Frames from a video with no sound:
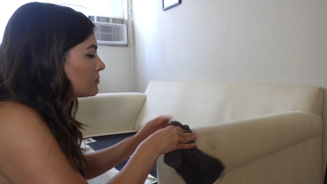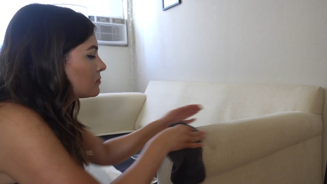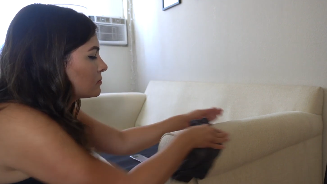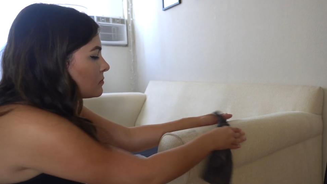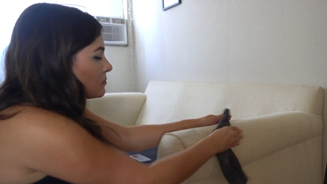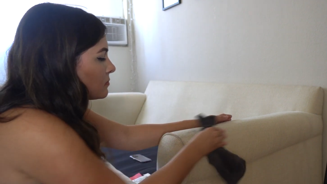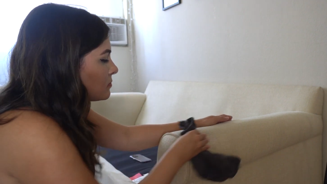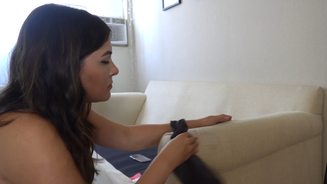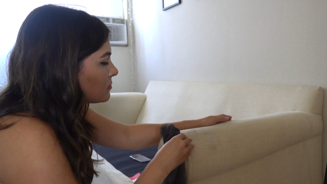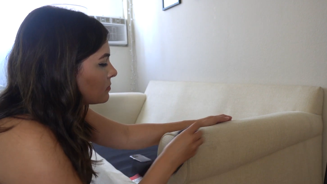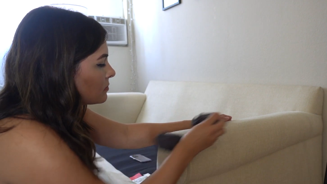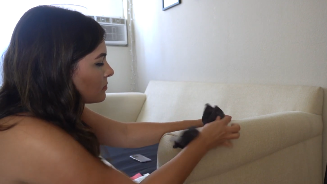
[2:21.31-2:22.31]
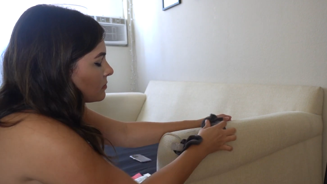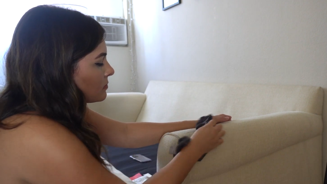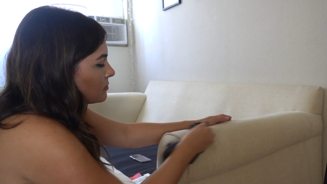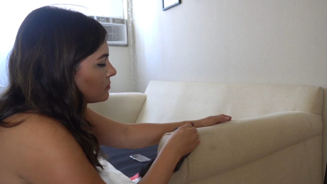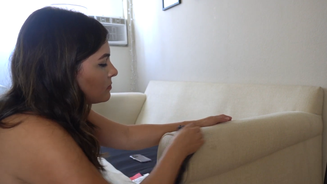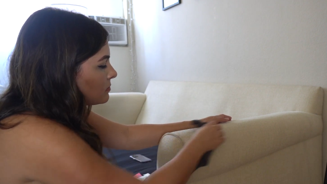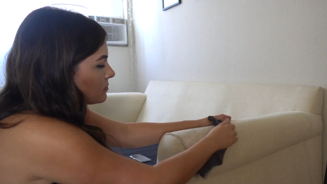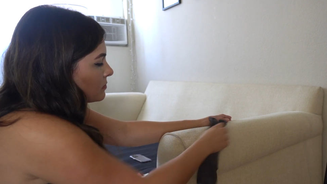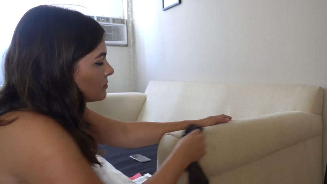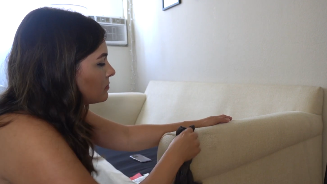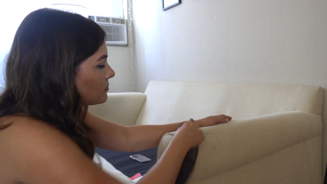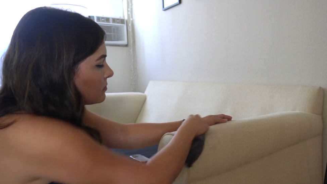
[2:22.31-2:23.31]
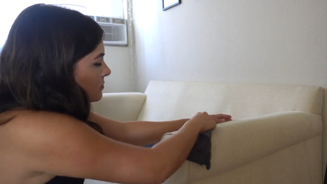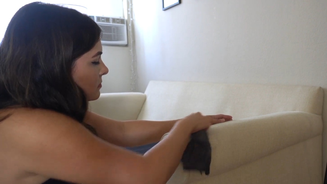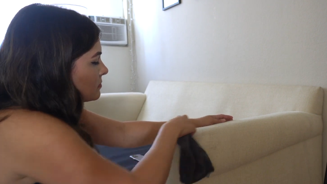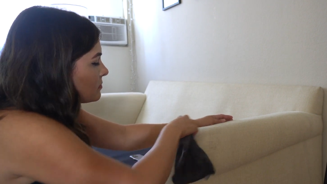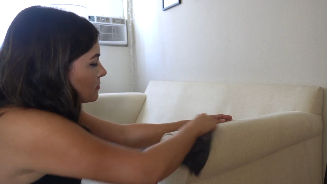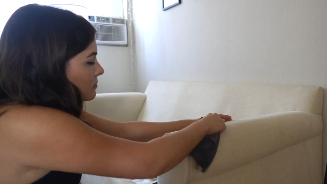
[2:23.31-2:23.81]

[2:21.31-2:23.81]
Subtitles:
ones do make it look more frumpy and